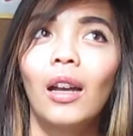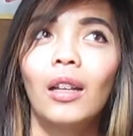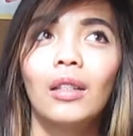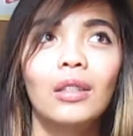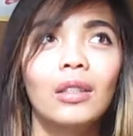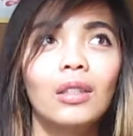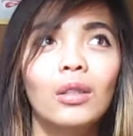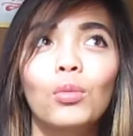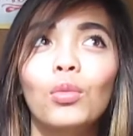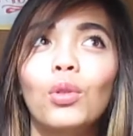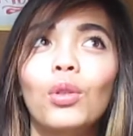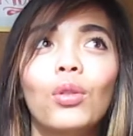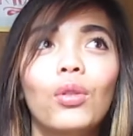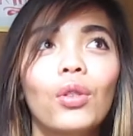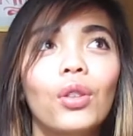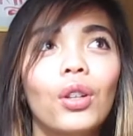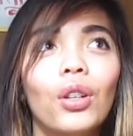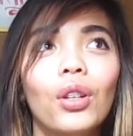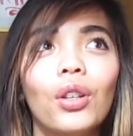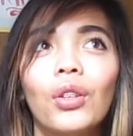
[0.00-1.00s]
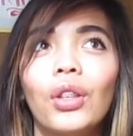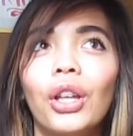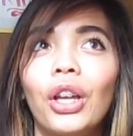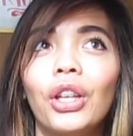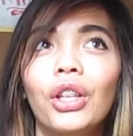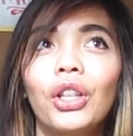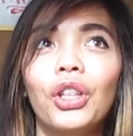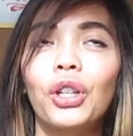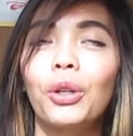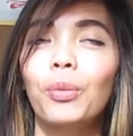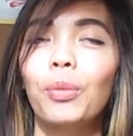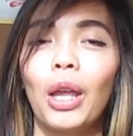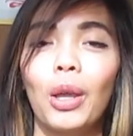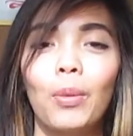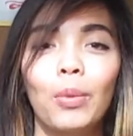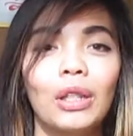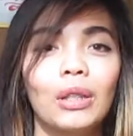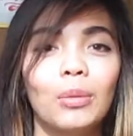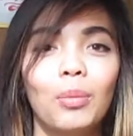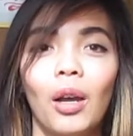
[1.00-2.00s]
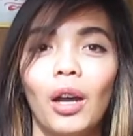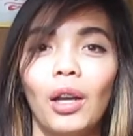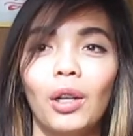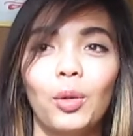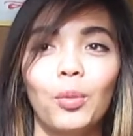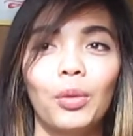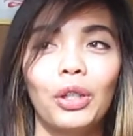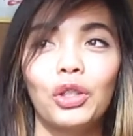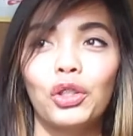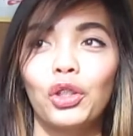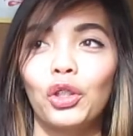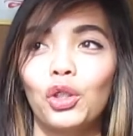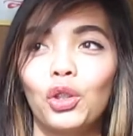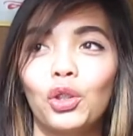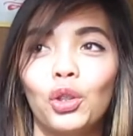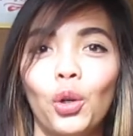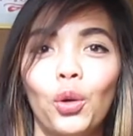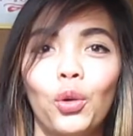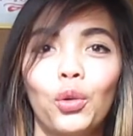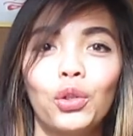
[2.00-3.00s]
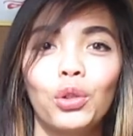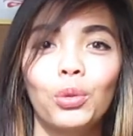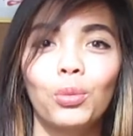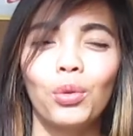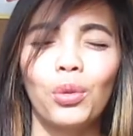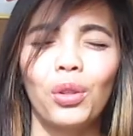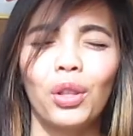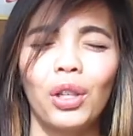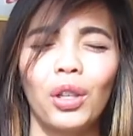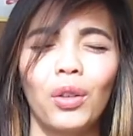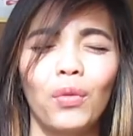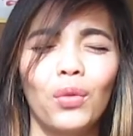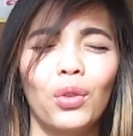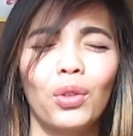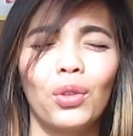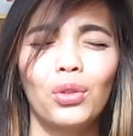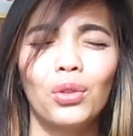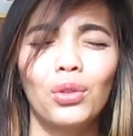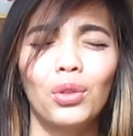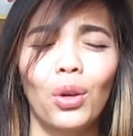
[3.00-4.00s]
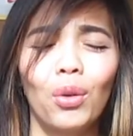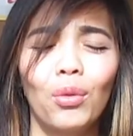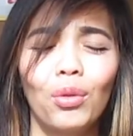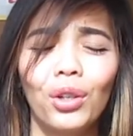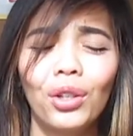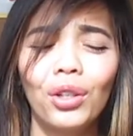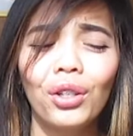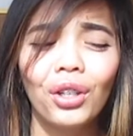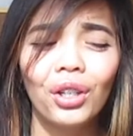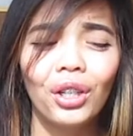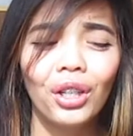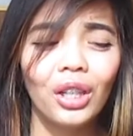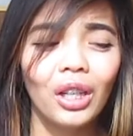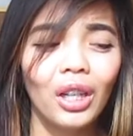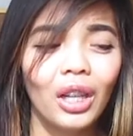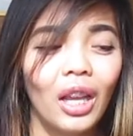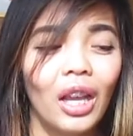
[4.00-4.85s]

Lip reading: smoother than your baby's bottom. It's just so smooth and it feels so good.